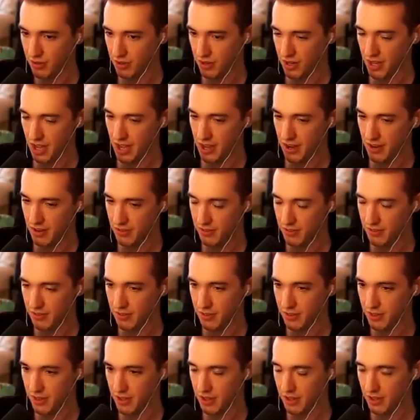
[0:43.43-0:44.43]
Okay.
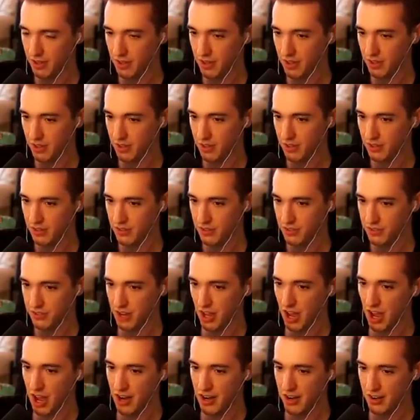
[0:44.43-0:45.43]

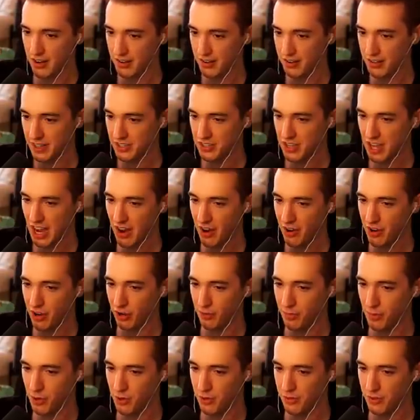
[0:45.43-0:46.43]
Done. Let's carry
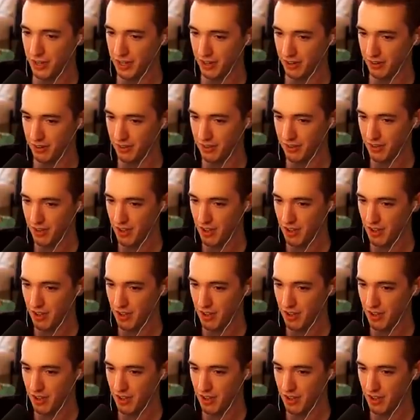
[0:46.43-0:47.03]
on moving.